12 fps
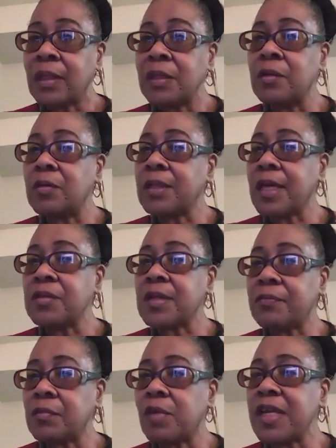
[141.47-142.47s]
They used to
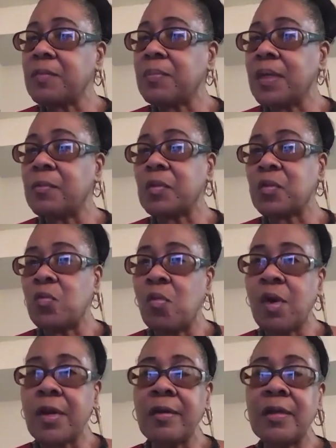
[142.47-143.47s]
have to wake me up with
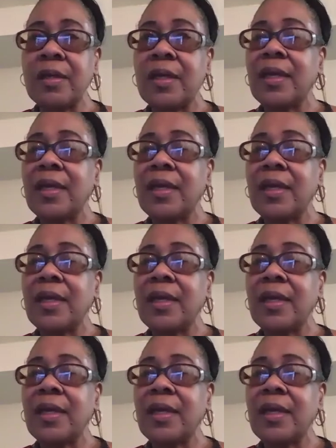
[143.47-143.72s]
water.